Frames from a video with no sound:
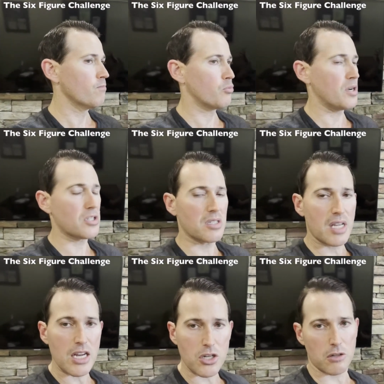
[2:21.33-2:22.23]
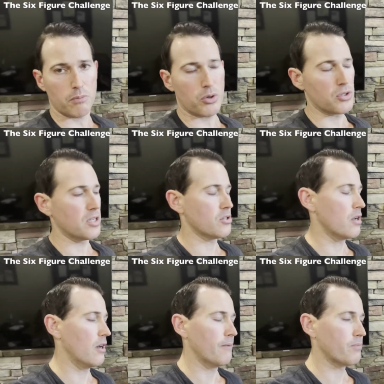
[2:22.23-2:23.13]
presentation
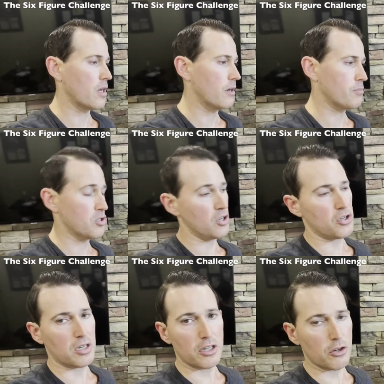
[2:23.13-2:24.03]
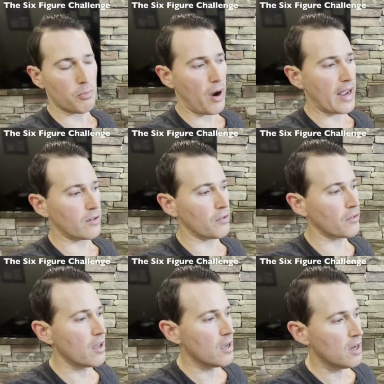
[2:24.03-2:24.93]
position in your
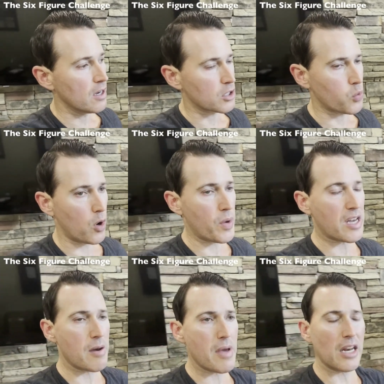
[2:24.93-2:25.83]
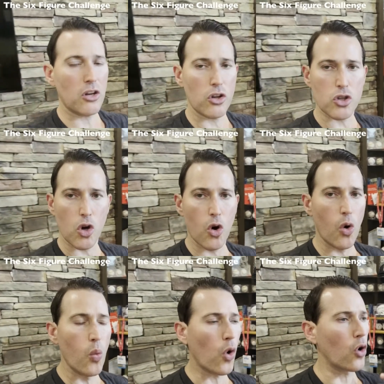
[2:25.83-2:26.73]
practice. It's where we come in, and this
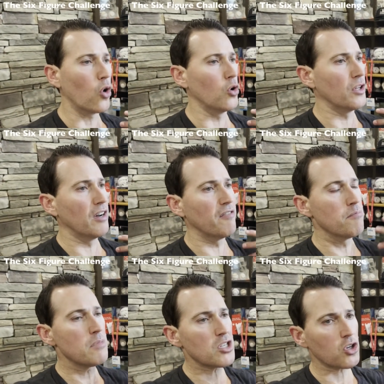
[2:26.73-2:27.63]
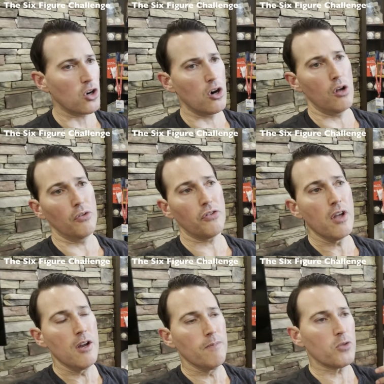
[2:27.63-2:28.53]
whole world of missed calls,
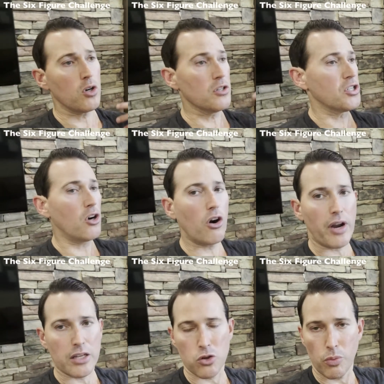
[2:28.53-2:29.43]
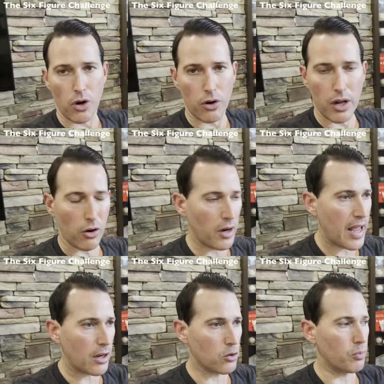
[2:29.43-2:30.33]
calls that are answered but aren't
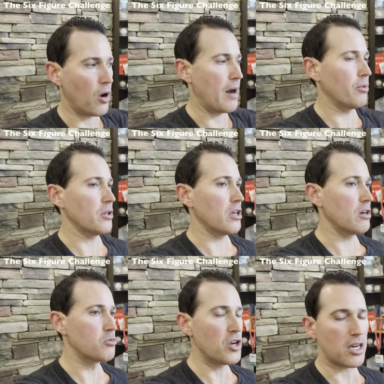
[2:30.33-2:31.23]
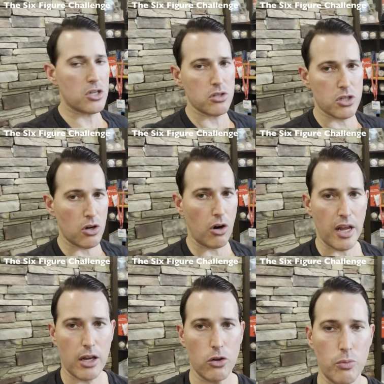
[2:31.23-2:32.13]
handled properly, objections that aren't
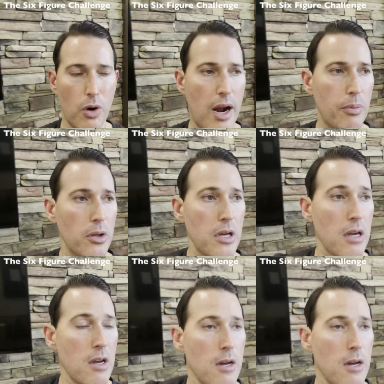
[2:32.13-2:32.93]
handled properly,